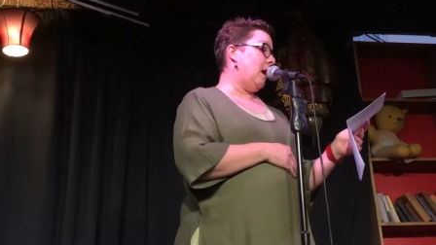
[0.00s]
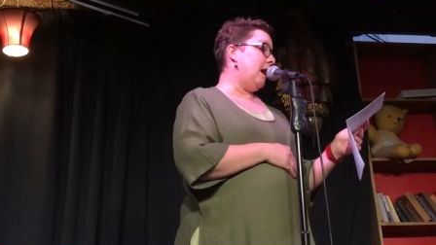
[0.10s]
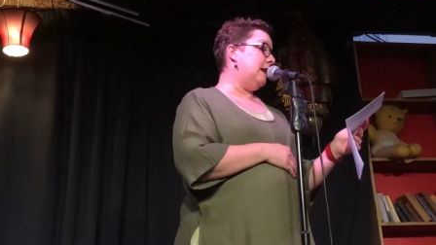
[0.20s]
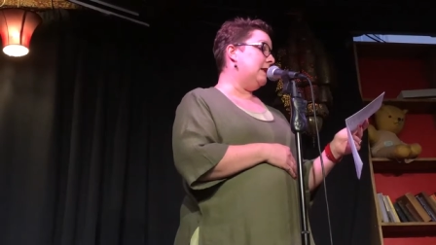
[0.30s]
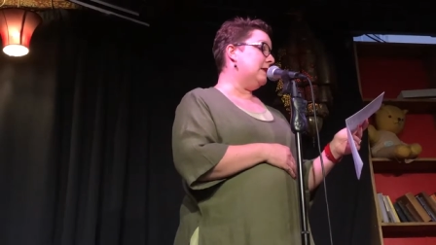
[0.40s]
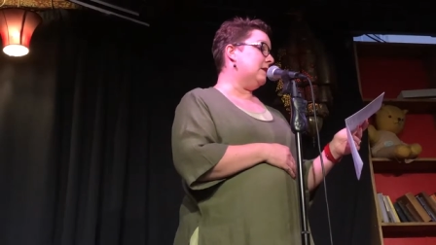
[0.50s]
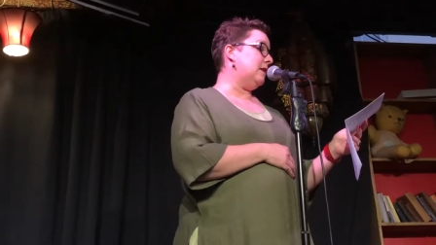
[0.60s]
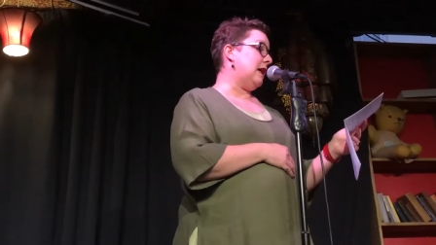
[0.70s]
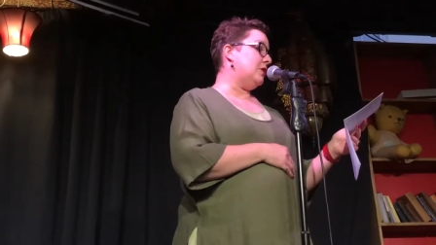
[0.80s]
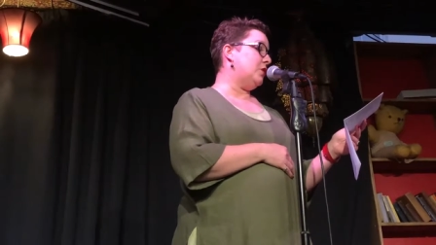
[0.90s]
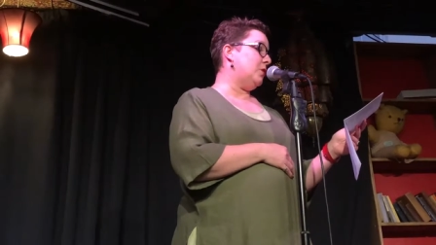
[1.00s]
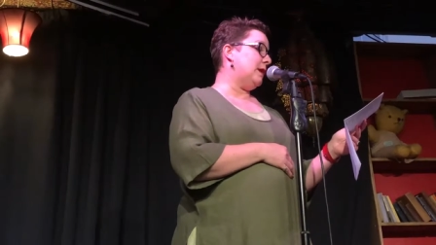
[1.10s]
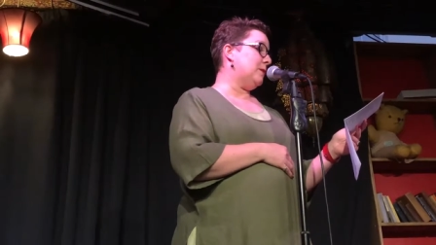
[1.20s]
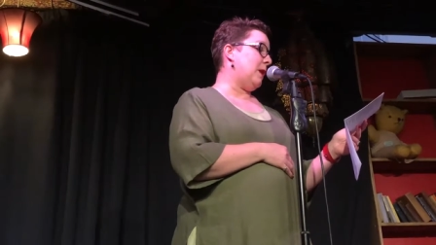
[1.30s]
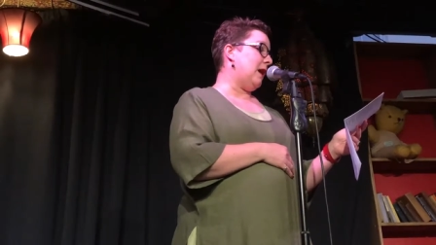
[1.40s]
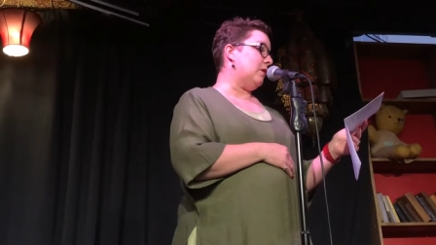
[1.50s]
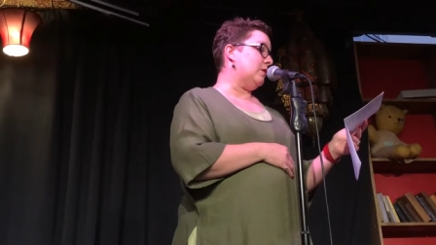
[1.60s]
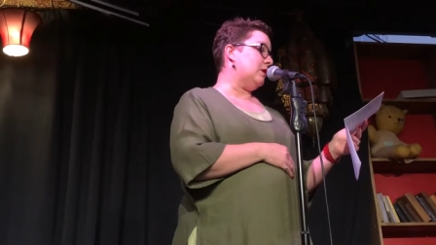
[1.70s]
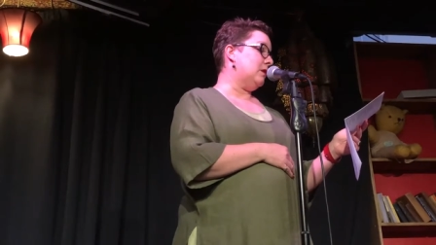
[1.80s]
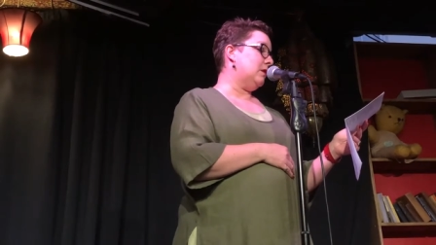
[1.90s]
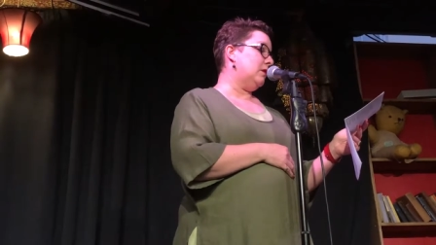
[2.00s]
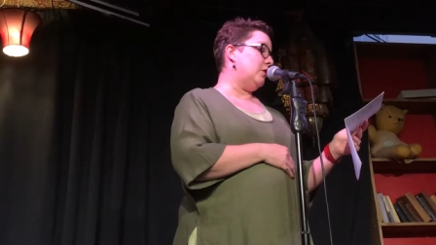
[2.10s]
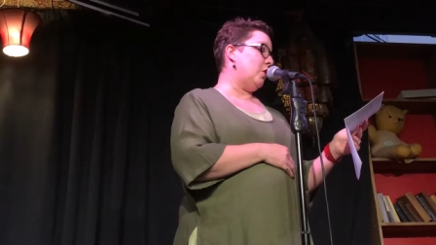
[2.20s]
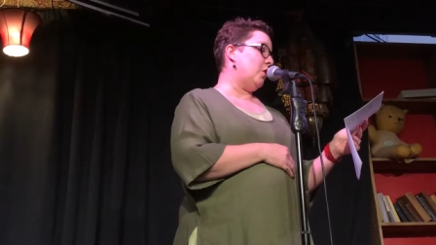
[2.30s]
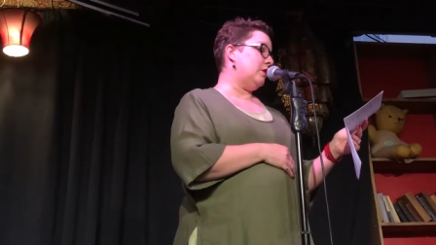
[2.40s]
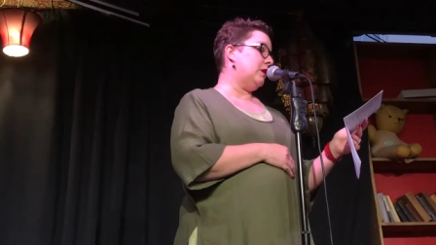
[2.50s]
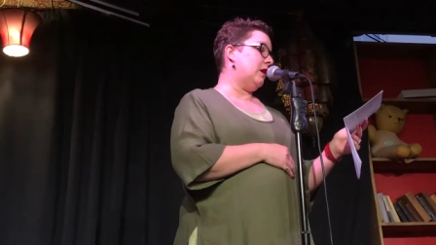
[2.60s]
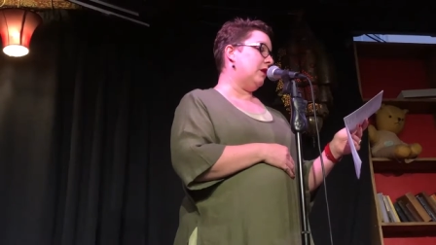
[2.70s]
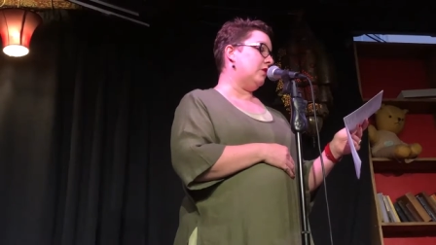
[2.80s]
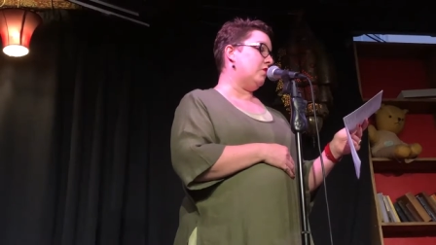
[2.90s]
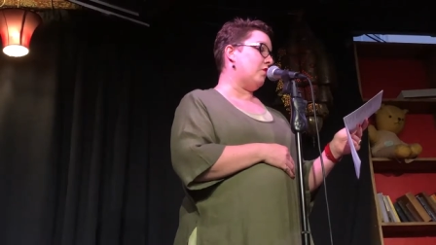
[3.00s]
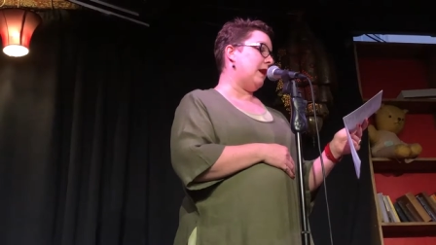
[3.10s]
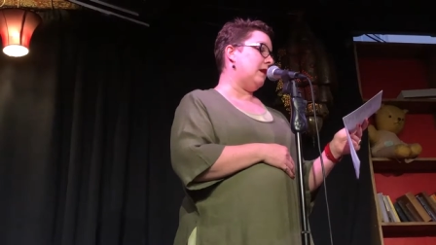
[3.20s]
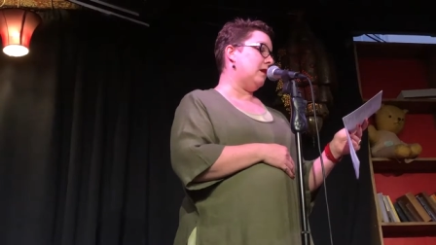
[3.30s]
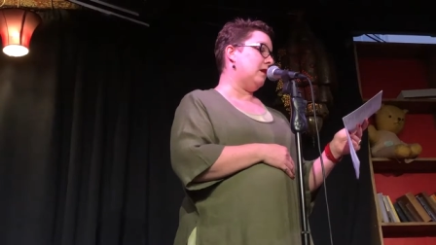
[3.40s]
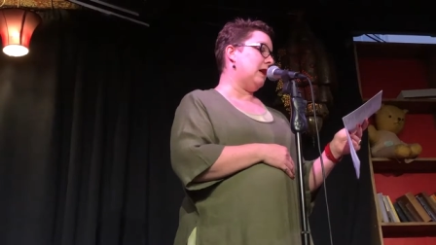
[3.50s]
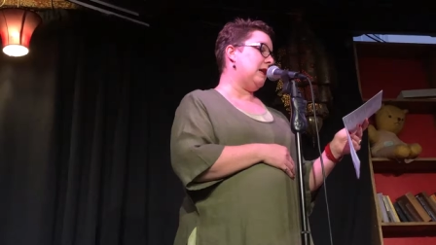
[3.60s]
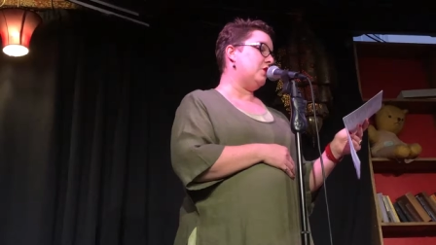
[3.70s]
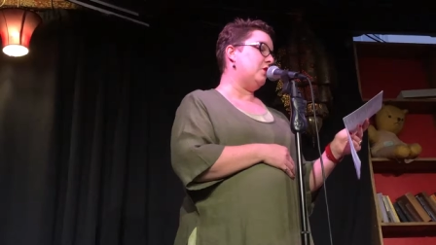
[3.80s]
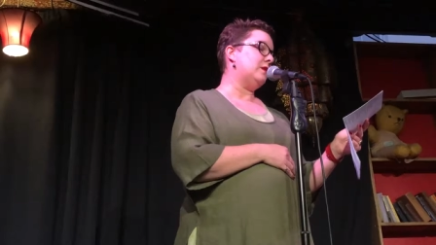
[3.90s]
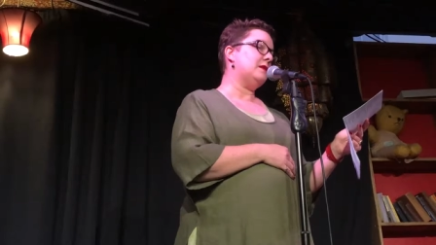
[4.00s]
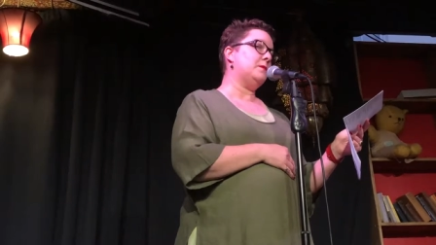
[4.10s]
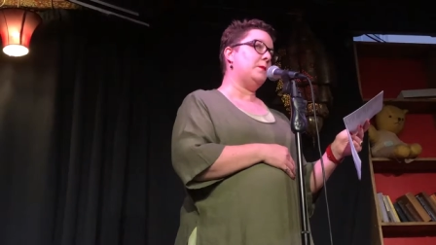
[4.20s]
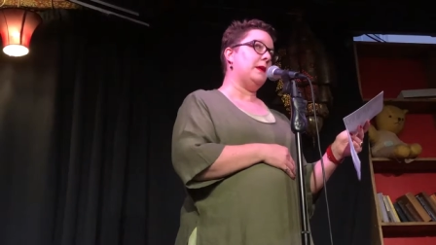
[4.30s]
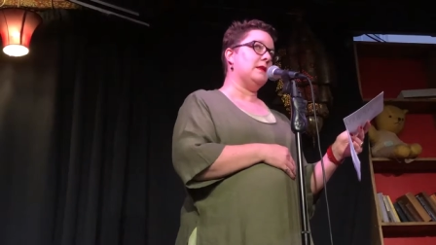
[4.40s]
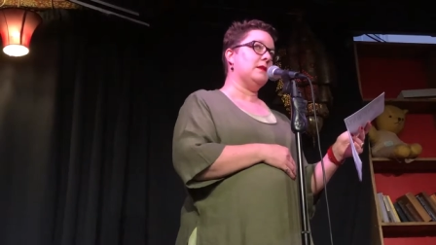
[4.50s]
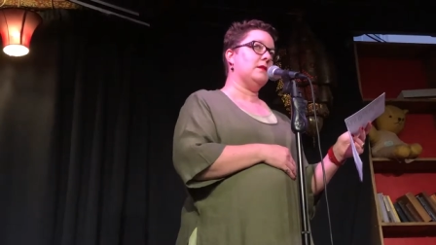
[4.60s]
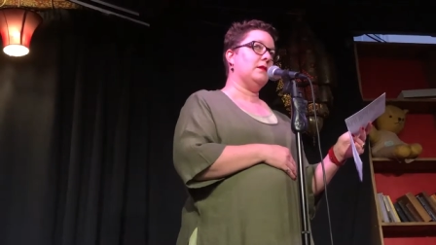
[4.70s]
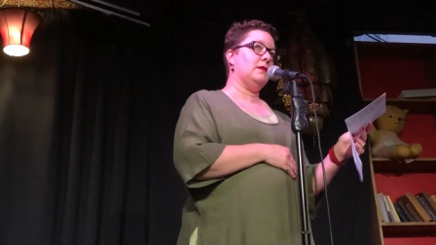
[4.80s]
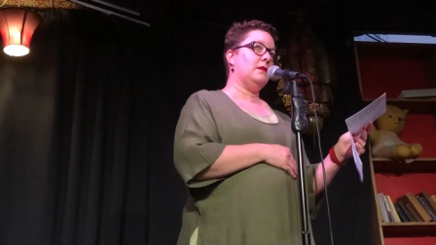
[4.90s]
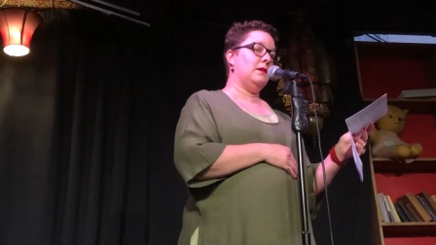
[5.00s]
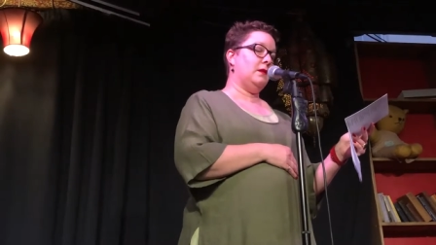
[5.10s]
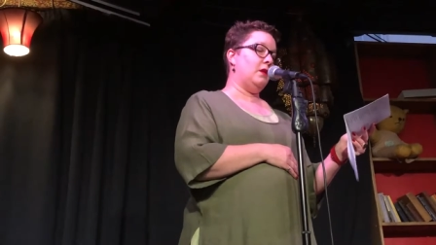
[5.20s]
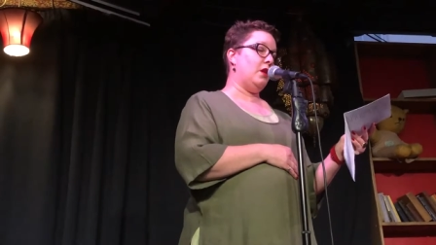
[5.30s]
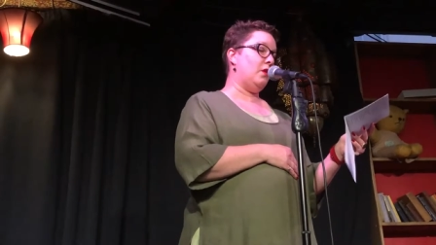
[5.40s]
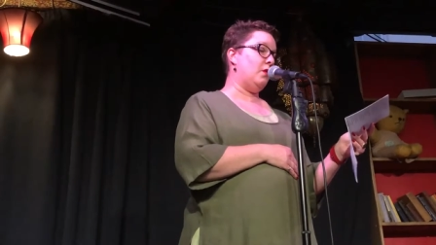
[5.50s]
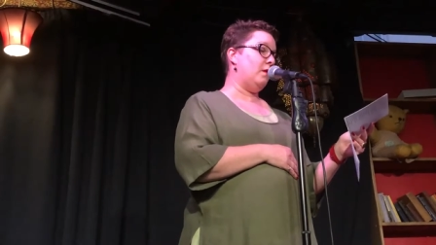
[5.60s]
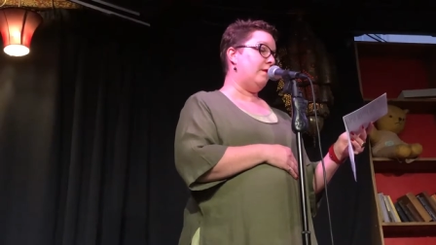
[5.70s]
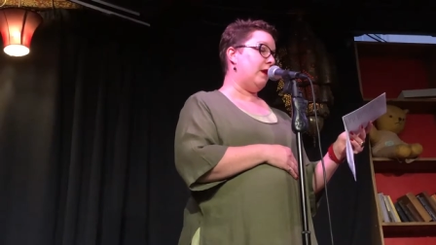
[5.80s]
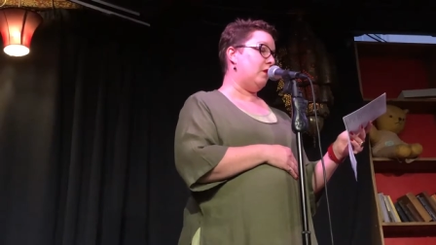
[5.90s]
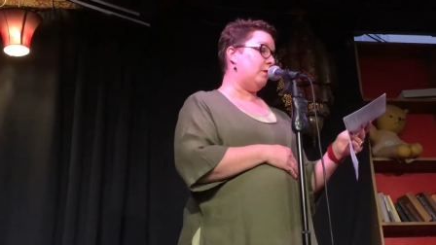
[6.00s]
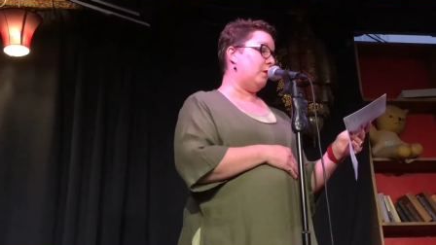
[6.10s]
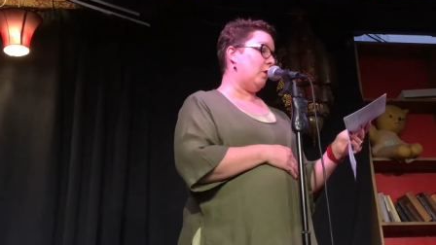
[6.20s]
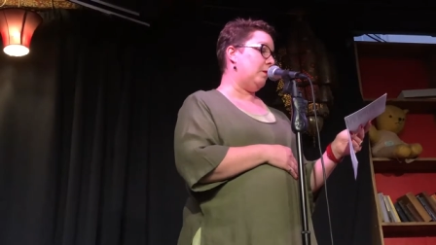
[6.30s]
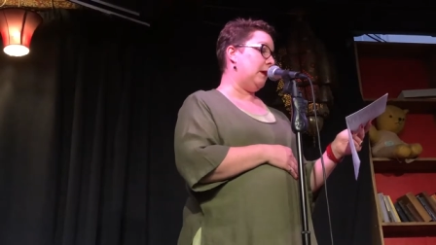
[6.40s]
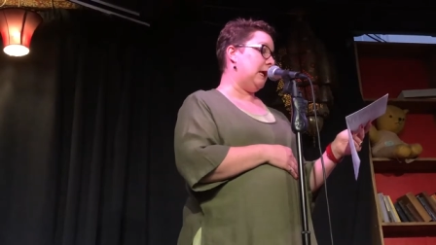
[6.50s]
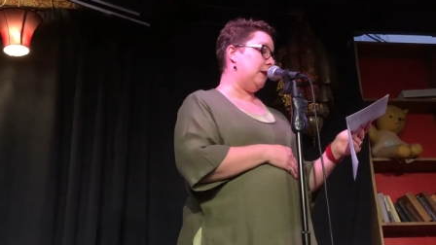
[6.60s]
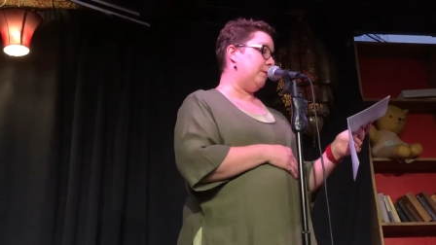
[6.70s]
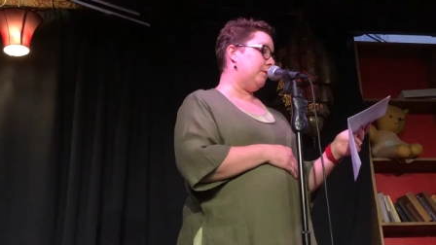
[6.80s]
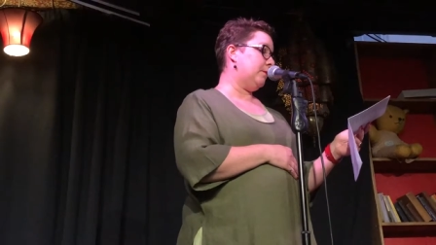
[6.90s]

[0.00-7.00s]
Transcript: I listen as you expound, nod and grin as you spit, no venom on me.